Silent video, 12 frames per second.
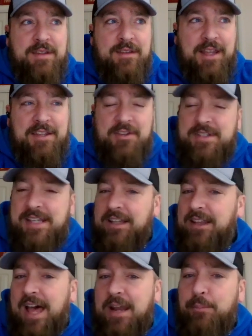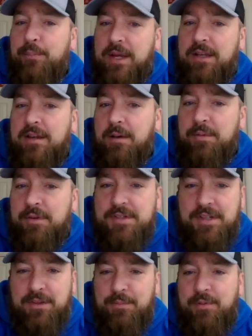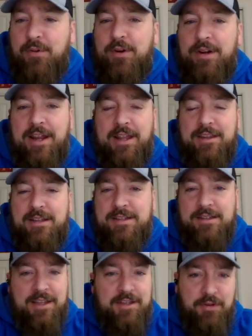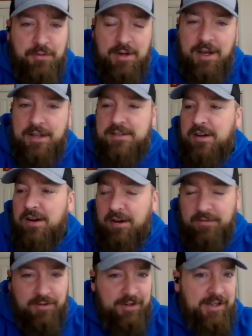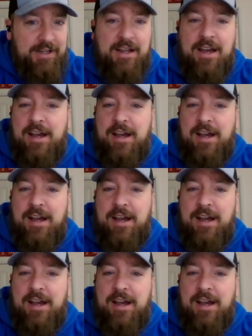like you see a lot of big numbers on the board, and these like UConn's covering it.